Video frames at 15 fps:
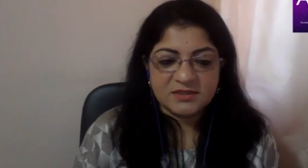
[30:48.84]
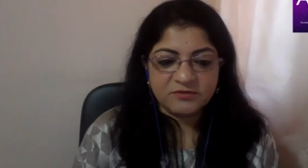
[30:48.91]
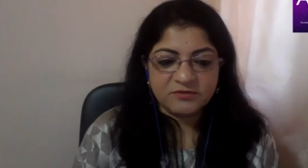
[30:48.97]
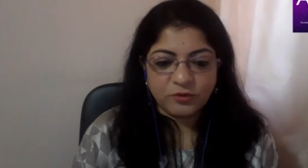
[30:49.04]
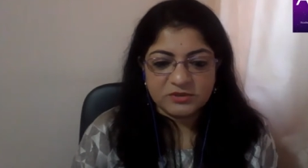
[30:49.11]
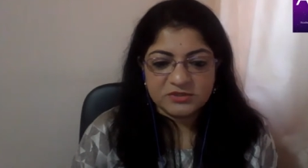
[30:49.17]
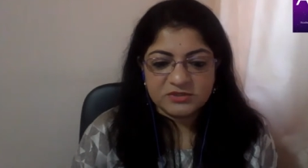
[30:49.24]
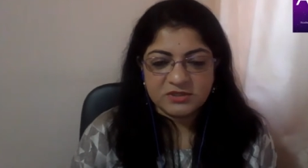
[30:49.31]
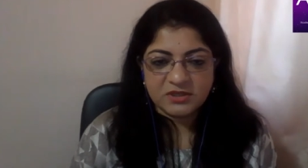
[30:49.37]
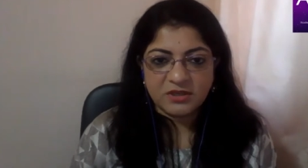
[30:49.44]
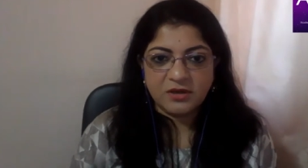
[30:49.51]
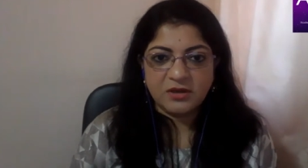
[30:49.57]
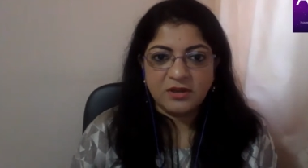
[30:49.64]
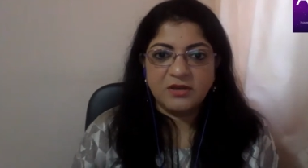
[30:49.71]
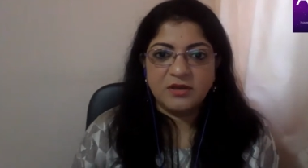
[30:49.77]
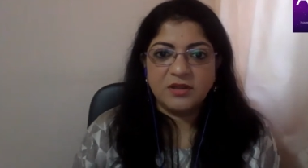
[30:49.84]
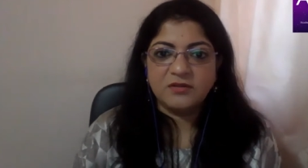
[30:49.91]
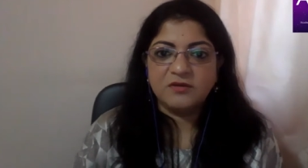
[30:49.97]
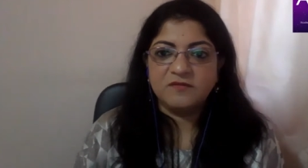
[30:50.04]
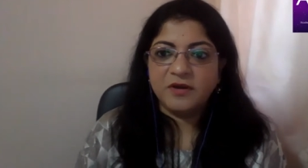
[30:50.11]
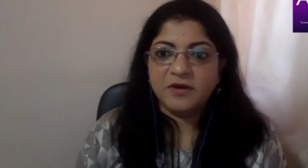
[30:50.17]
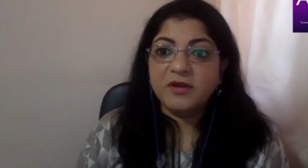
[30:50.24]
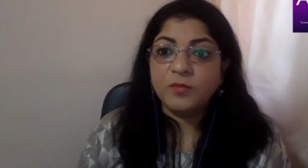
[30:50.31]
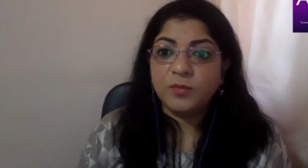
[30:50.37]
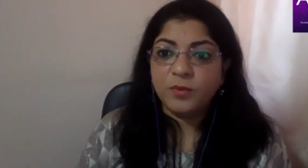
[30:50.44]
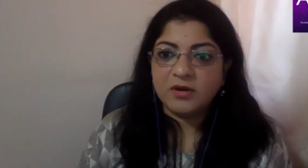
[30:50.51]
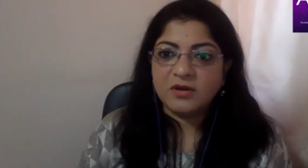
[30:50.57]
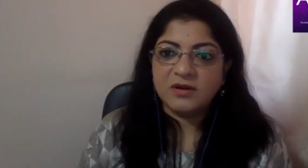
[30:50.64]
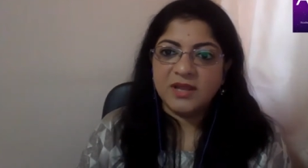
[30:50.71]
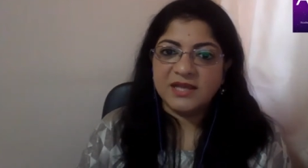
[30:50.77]
of course, another very
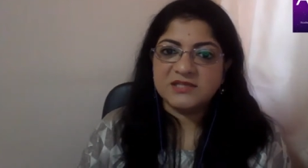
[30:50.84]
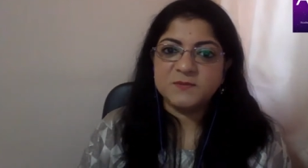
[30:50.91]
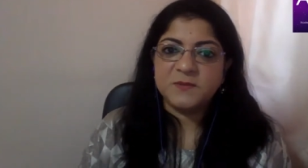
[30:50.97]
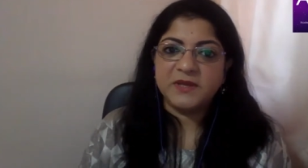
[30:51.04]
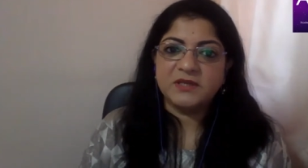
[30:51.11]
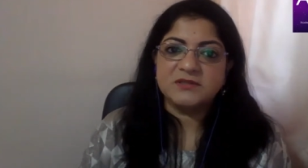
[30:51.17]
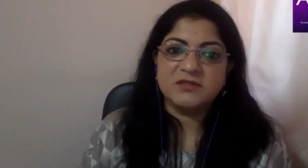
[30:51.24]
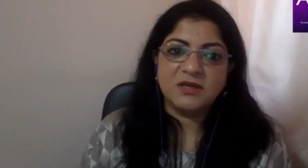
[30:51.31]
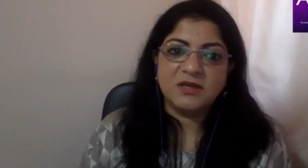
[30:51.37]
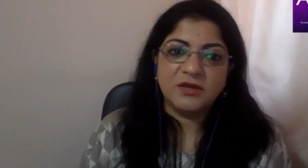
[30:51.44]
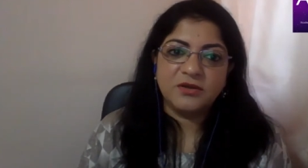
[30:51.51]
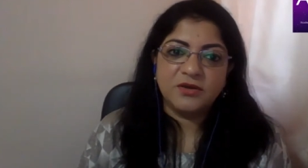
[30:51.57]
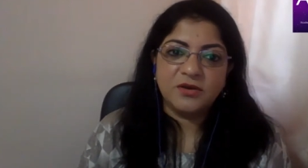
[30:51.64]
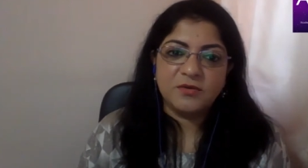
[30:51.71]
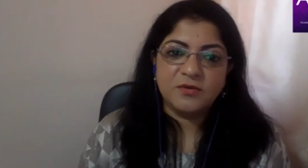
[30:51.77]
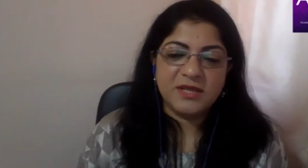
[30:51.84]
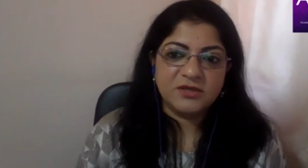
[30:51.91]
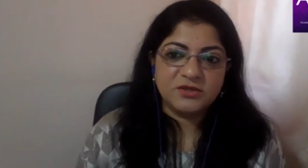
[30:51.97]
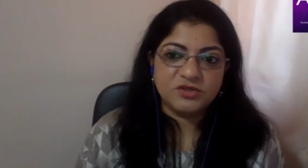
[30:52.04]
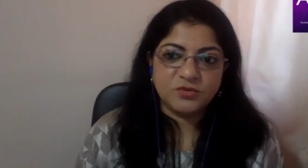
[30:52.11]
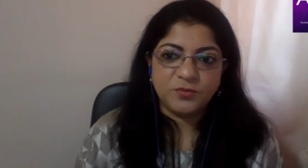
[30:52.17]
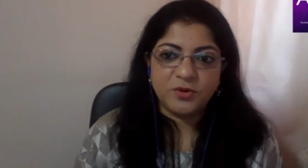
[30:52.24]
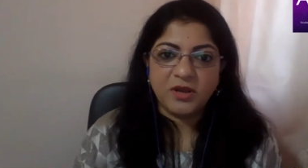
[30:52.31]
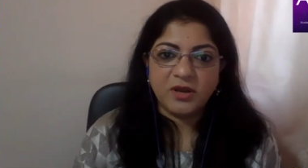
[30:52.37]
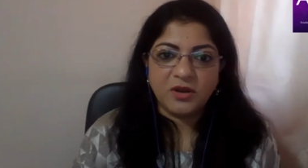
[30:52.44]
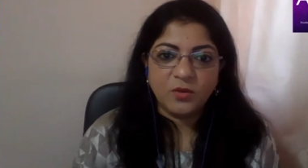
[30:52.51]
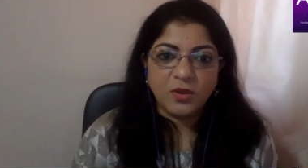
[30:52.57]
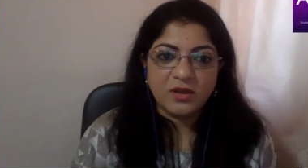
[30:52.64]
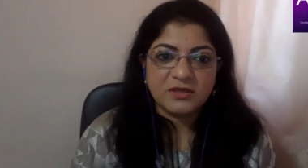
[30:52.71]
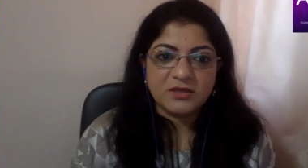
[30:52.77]
important aspect related to
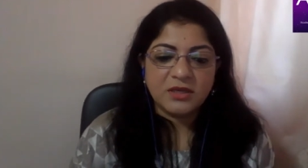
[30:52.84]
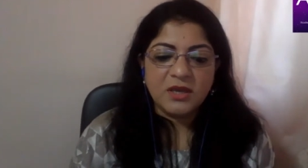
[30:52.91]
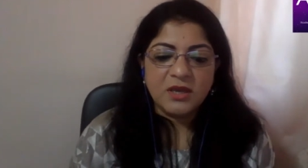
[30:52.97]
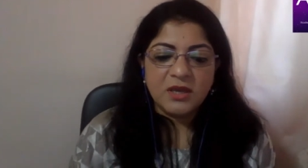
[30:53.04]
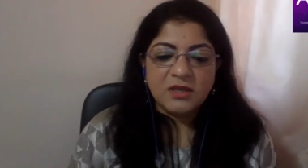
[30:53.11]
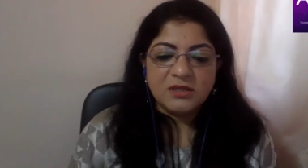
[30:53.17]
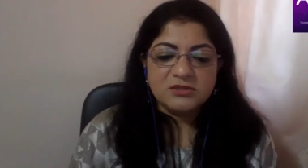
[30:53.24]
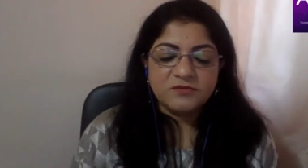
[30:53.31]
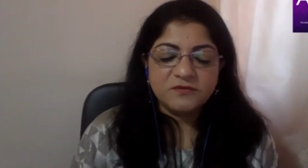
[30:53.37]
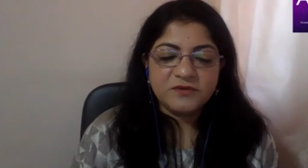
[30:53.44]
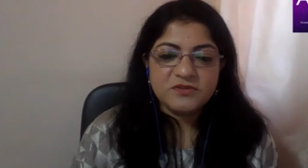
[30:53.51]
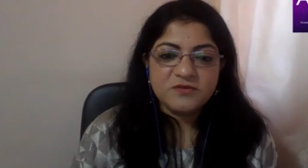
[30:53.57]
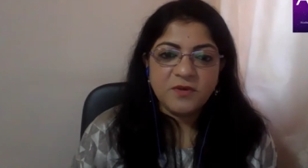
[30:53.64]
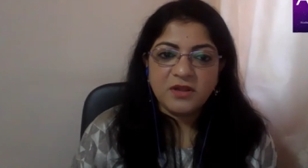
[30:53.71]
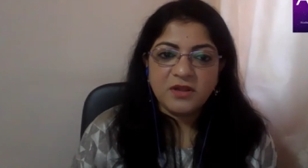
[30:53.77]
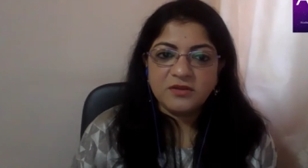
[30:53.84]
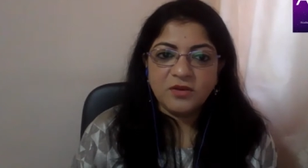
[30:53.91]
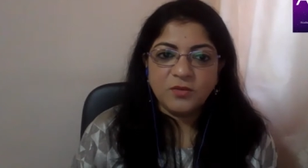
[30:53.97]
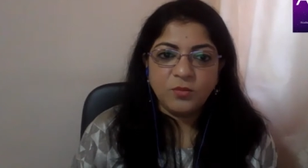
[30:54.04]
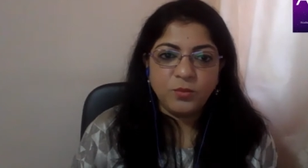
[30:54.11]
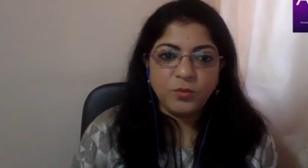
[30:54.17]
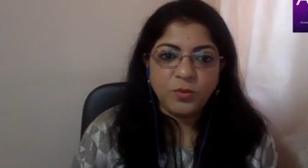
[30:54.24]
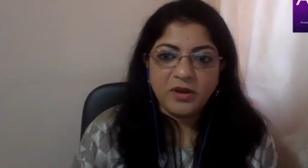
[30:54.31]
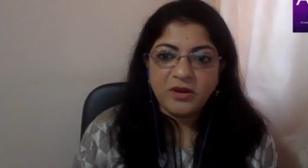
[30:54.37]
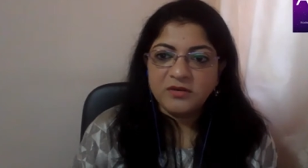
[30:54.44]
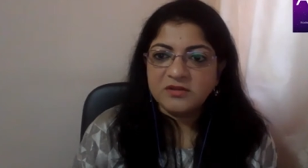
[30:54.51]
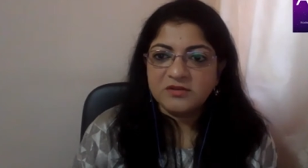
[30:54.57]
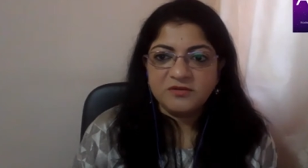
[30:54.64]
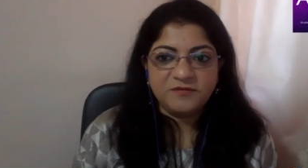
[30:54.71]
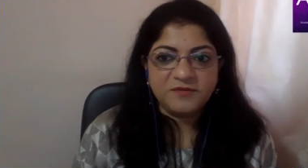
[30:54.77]
product quality. So first of all, what are
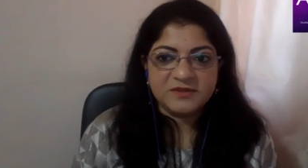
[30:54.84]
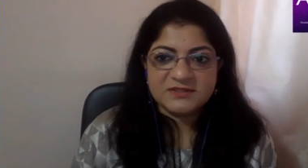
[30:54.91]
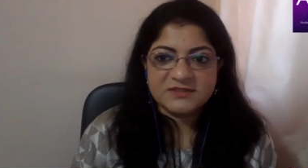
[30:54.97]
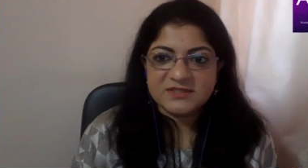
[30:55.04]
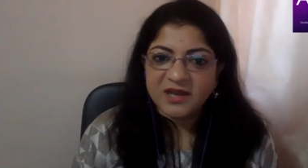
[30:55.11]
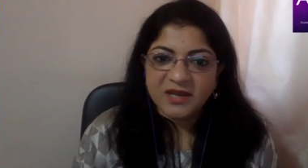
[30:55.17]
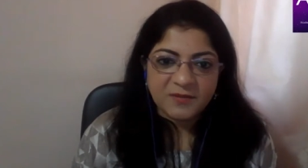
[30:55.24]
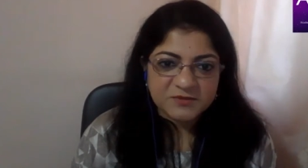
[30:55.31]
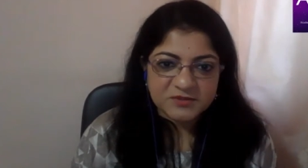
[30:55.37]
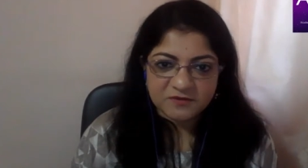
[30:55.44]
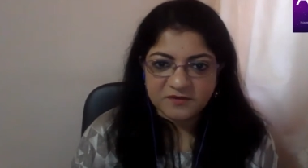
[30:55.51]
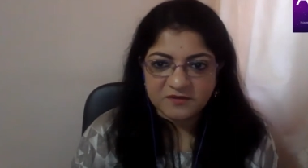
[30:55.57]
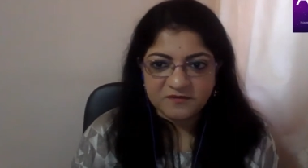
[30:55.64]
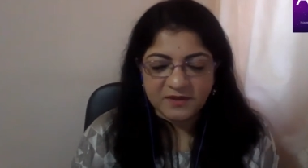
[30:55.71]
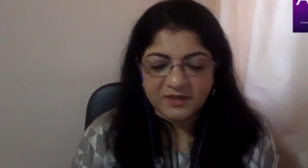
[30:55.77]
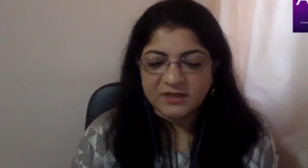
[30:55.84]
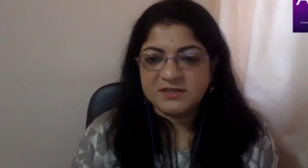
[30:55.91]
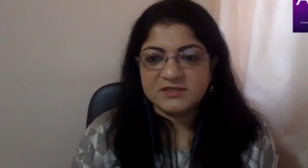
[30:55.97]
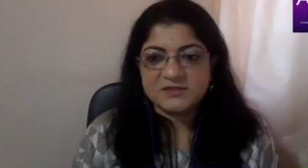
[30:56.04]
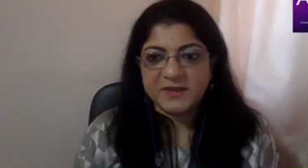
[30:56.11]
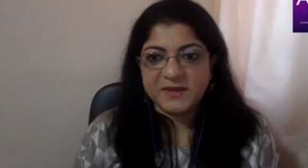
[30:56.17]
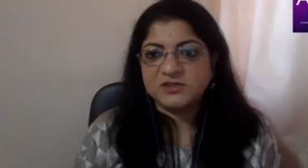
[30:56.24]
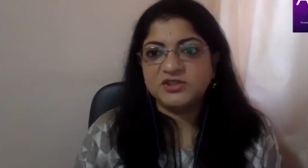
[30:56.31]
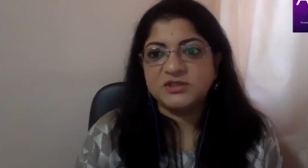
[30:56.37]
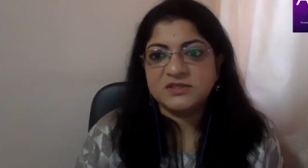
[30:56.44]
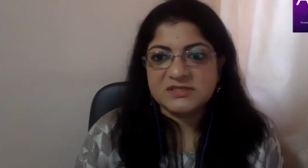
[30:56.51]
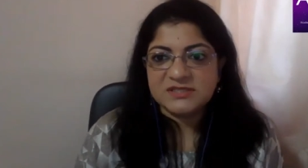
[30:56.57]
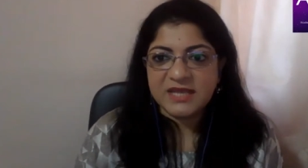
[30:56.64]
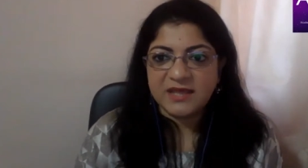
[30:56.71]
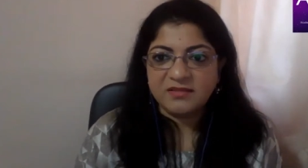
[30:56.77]
the different types of
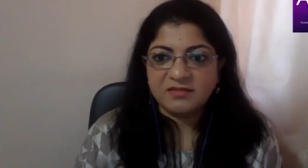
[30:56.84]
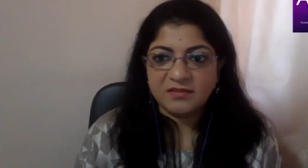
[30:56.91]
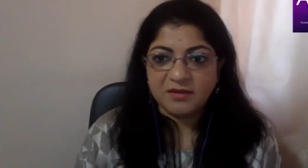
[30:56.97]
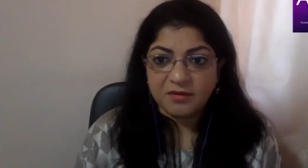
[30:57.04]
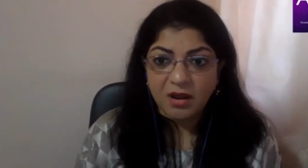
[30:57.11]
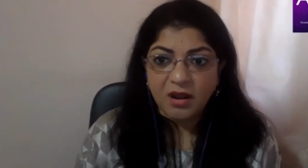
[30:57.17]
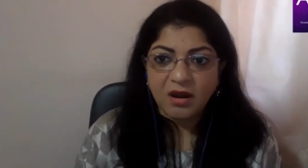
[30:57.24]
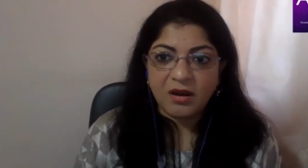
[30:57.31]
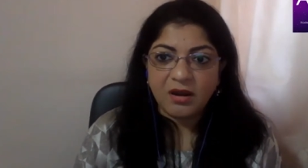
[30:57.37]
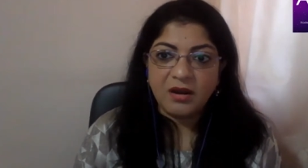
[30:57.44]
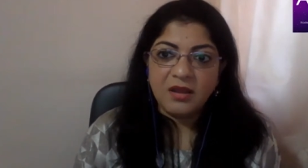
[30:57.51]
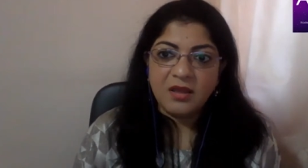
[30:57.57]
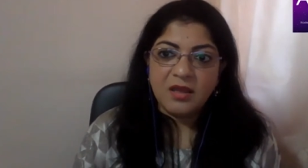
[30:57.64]
inspections that there are,